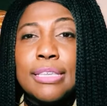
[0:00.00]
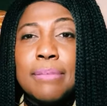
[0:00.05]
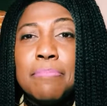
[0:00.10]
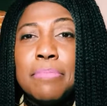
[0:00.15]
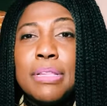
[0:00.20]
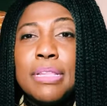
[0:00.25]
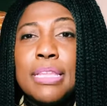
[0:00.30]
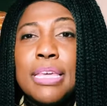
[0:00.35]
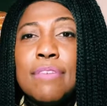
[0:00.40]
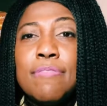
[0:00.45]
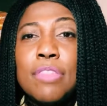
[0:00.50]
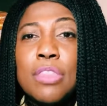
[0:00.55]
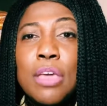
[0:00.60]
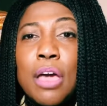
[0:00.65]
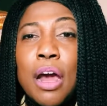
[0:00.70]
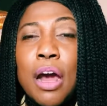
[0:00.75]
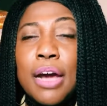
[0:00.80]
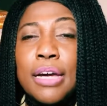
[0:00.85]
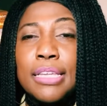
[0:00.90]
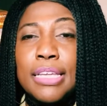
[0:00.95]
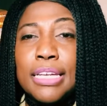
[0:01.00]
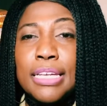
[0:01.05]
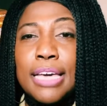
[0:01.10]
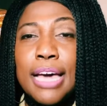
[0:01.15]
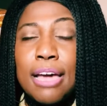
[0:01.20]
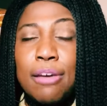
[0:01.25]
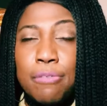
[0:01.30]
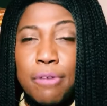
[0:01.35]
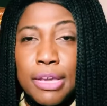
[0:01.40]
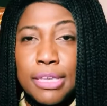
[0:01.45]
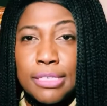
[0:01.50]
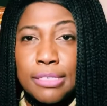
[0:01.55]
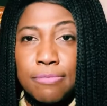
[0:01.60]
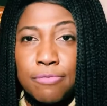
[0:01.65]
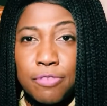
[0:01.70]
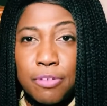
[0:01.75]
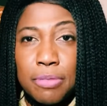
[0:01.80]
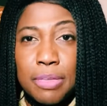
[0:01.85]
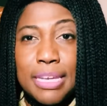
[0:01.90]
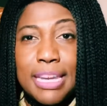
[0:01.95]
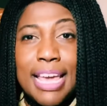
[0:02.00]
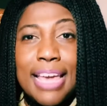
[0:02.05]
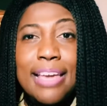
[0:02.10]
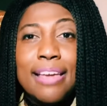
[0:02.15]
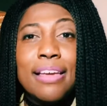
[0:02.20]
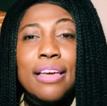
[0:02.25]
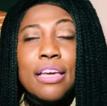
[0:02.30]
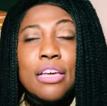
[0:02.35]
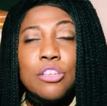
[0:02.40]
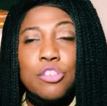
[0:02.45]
and believe in their heart that God raised him from the dead